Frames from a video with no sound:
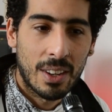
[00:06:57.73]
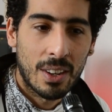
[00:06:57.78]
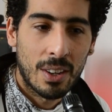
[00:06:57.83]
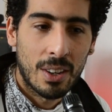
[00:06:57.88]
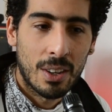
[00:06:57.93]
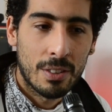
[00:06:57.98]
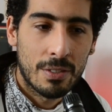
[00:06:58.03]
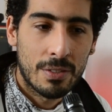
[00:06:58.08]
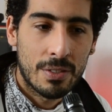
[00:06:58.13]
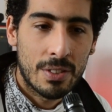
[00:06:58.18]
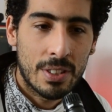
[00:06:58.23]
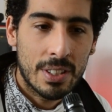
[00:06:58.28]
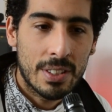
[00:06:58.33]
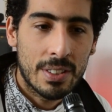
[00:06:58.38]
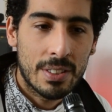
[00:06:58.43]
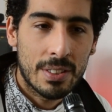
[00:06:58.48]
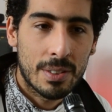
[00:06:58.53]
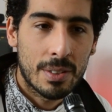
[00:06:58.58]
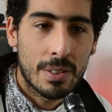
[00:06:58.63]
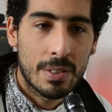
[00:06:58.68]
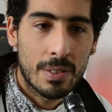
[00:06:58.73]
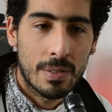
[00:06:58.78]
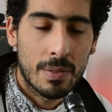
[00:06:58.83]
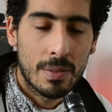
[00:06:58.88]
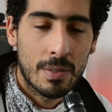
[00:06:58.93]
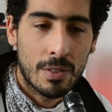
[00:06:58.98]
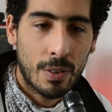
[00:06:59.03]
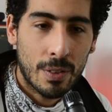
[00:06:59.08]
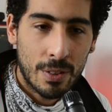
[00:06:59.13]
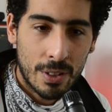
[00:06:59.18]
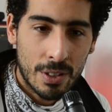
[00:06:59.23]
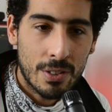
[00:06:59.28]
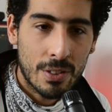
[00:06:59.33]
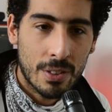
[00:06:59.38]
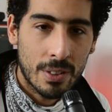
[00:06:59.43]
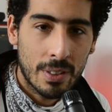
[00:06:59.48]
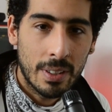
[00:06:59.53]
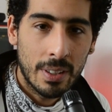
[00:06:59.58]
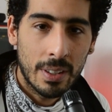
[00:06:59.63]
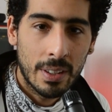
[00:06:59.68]
of this
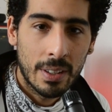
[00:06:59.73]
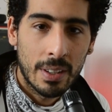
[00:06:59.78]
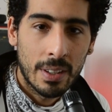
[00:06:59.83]
tradition,